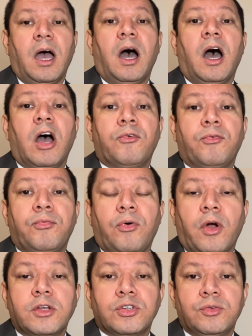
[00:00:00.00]

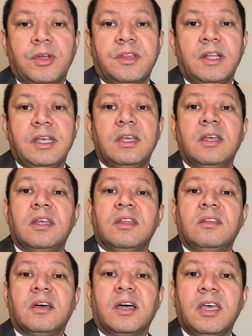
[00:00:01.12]
Unfortunately,
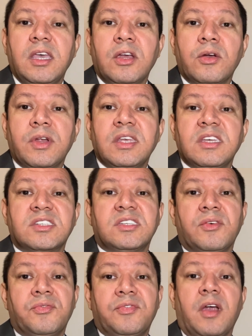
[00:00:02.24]
the hearing is
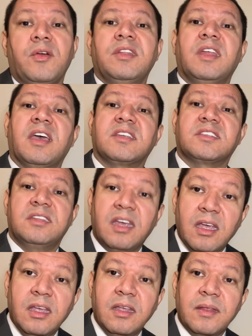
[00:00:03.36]
the very next
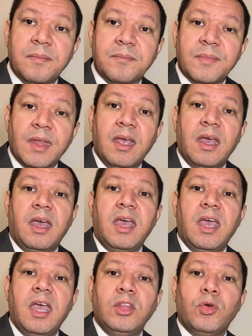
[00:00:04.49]
day,
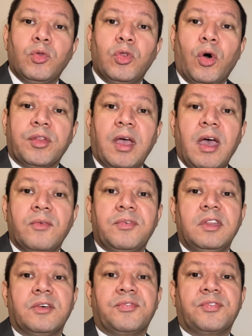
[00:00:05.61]
and you don't have
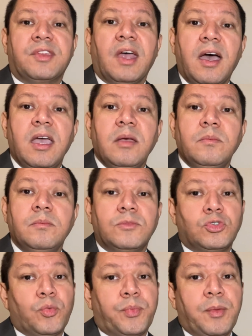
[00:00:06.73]
enough time
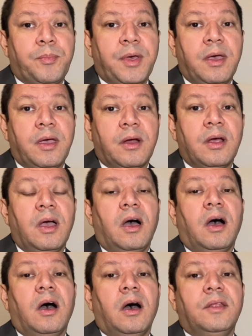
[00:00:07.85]
to prepare
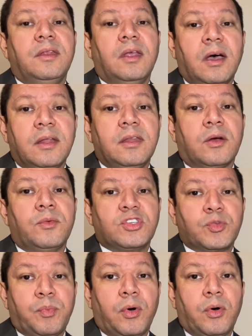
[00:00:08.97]
another
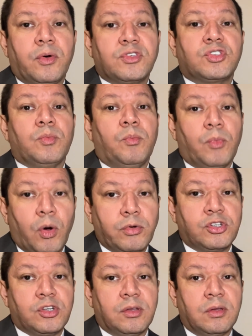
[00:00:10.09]
response
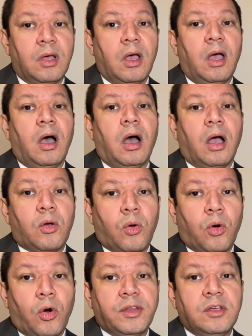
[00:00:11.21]
motion
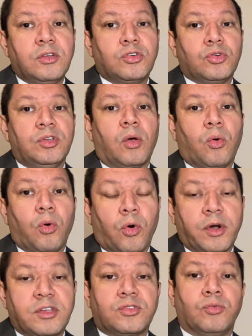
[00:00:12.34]
according to the
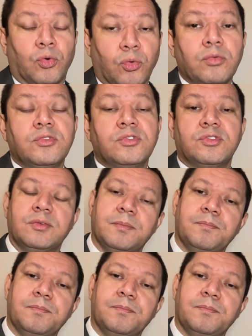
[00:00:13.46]
court's rules.